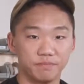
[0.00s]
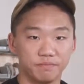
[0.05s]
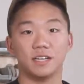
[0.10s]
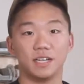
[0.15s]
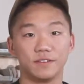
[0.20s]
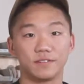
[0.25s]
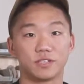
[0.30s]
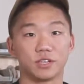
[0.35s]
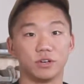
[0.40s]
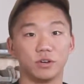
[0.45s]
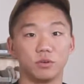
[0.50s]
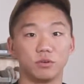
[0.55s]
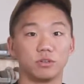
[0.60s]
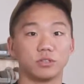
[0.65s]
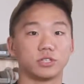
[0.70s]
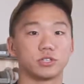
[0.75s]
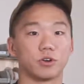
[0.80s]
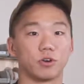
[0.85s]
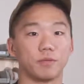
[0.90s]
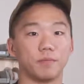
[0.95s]
If so,
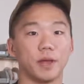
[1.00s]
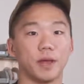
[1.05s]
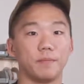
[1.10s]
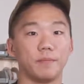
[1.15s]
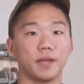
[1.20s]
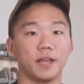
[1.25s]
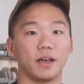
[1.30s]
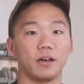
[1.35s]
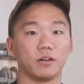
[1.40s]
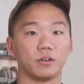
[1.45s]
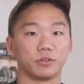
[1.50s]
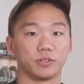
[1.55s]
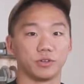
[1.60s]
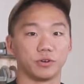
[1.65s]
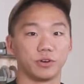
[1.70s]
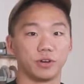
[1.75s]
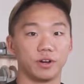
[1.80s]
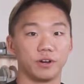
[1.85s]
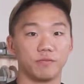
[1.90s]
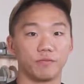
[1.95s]
start mapping out
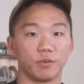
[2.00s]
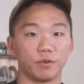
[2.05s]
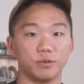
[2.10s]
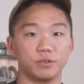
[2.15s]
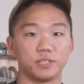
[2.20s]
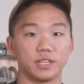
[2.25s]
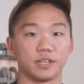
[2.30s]
alternative routes